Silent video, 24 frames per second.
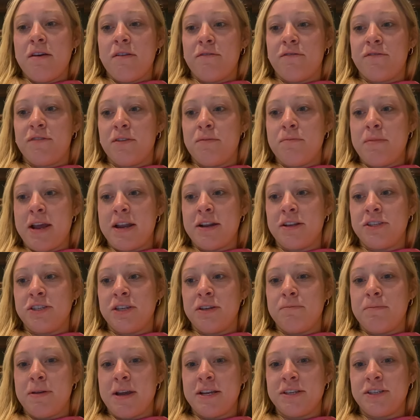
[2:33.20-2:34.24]
for
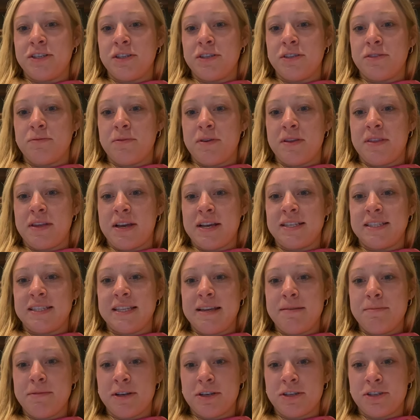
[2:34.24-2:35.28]
managing patients with
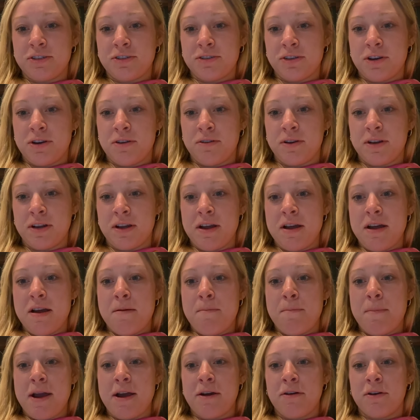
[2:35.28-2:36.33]
ischemic stroke,
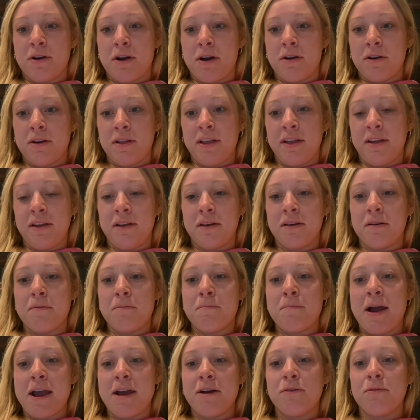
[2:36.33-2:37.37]
myocardial
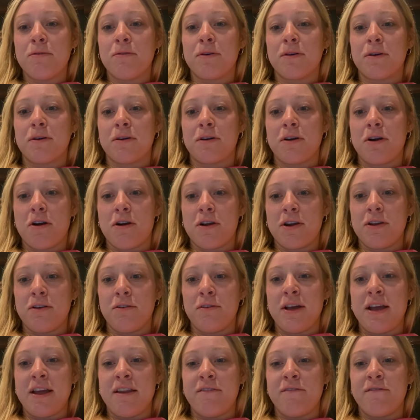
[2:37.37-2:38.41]

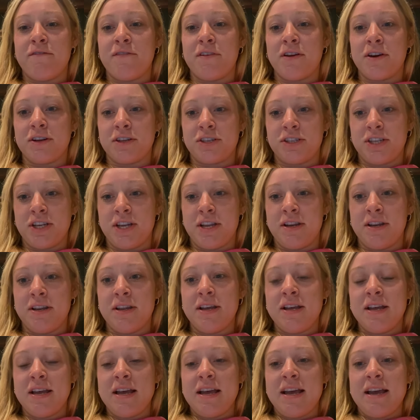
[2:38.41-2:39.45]
infarction,
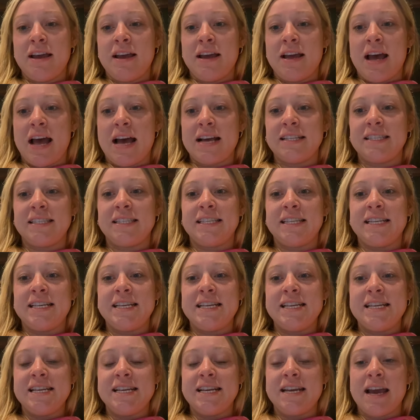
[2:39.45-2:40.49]

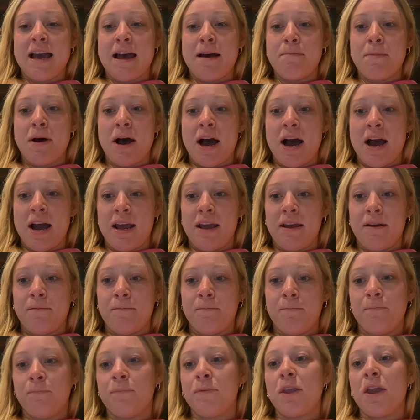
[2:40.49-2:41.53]
STEMI,
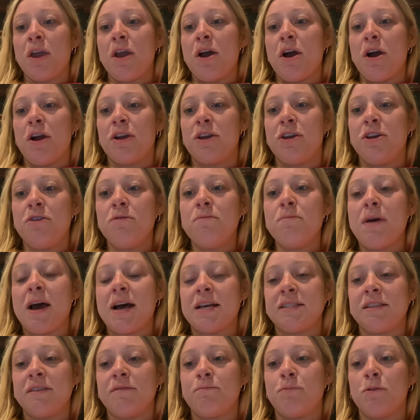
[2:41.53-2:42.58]
acute
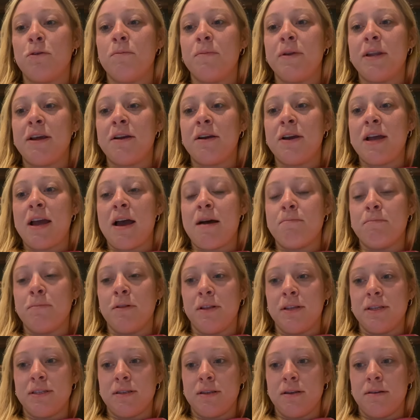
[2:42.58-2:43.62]
massive pulmonary
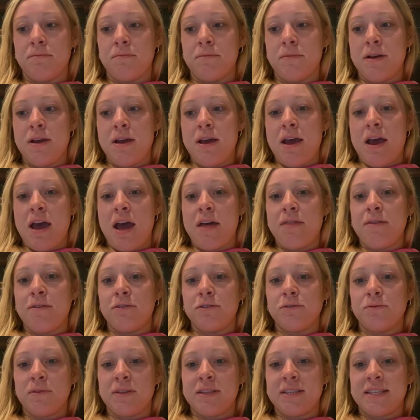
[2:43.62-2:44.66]
embolism, and
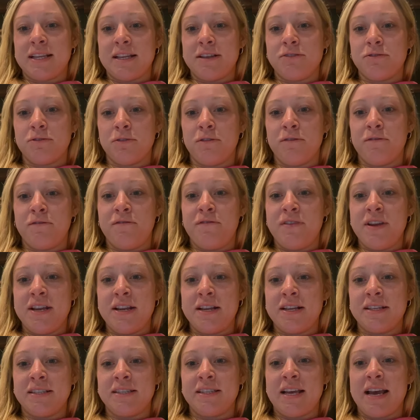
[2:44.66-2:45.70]
those with central
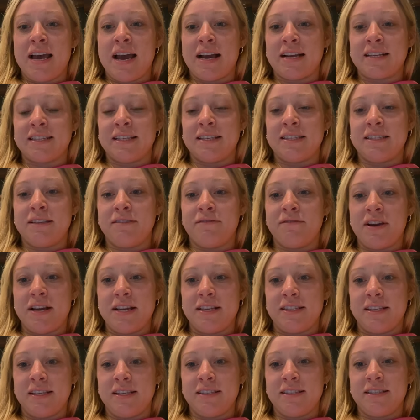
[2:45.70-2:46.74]
venous access
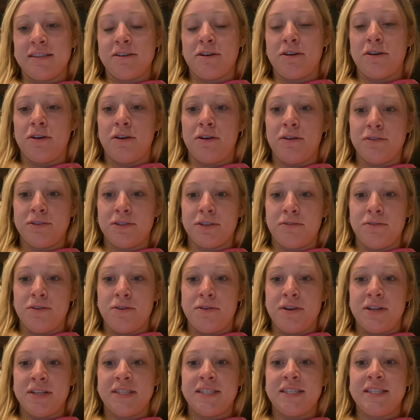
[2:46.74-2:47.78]
devices, also
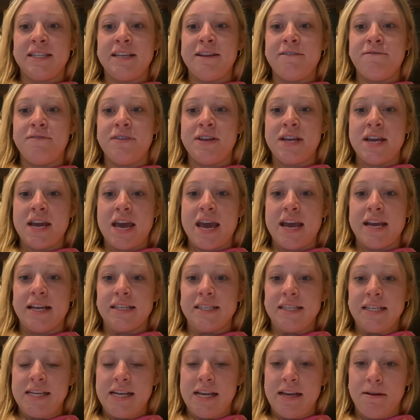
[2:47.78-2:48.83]
known as
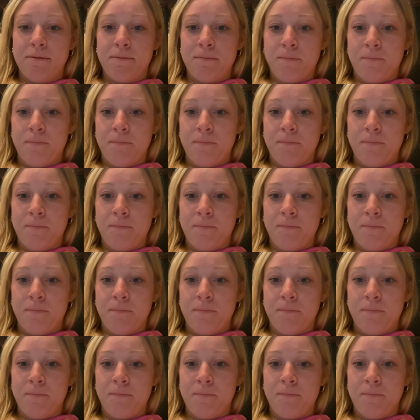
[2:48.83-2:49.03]
CVAD.